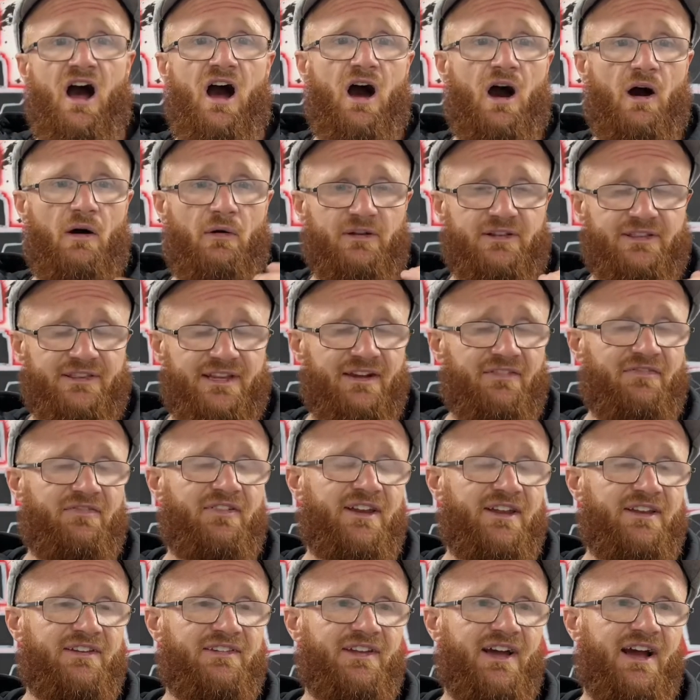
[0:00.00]
I would
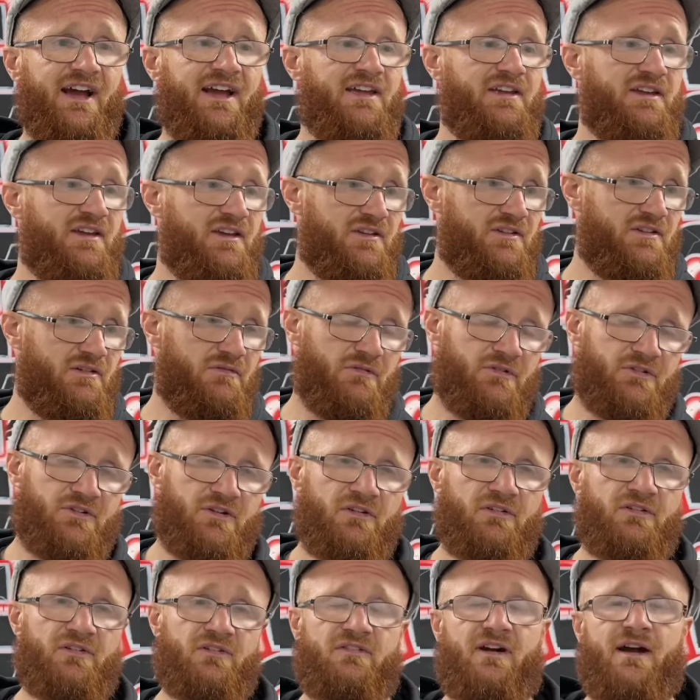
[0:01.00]
definitely say you would
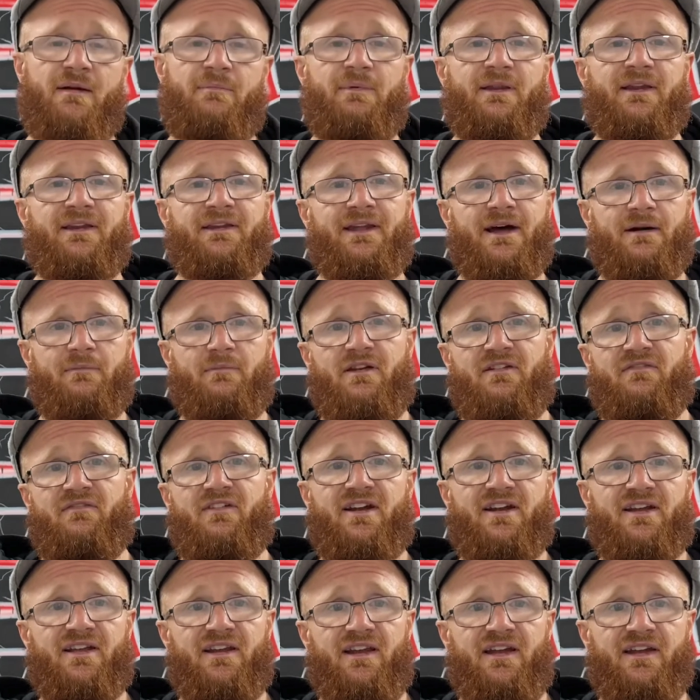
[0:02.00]
use a grappling dummy
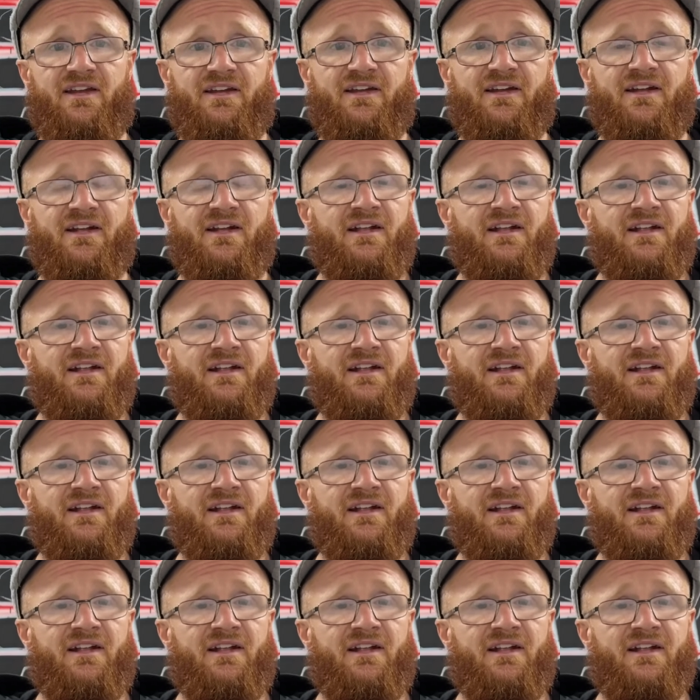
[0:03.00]
regularly.